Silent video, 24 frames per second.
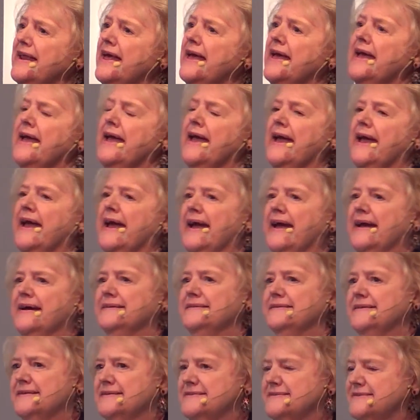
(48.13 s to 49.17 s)

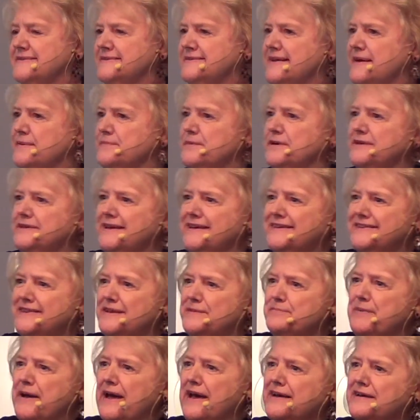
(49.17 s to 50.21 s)
And someone in
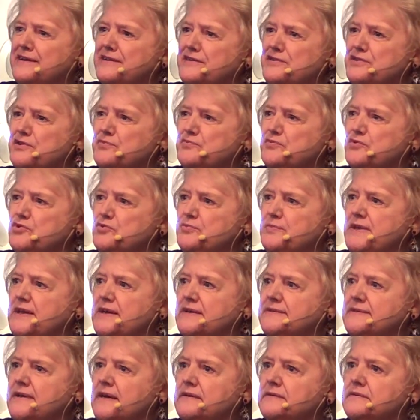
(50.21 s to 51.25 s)
the back of the room
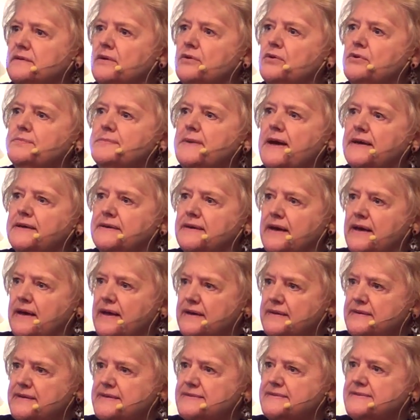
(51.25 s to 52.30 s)
yelled out, oh my
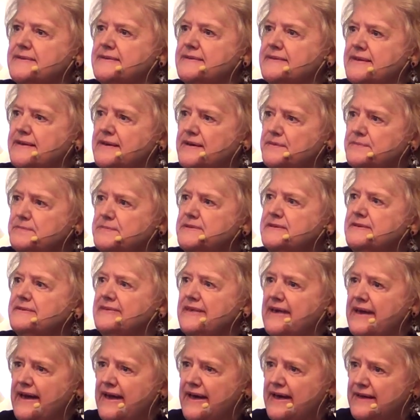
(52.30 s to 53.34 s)
God, has it come to
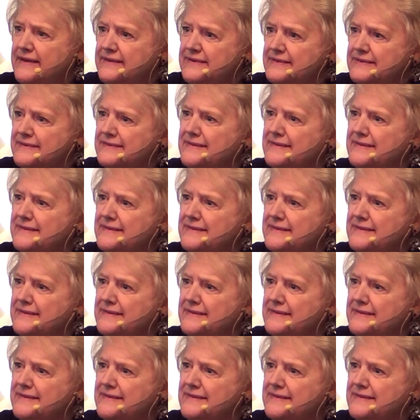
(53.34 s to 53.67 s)
that?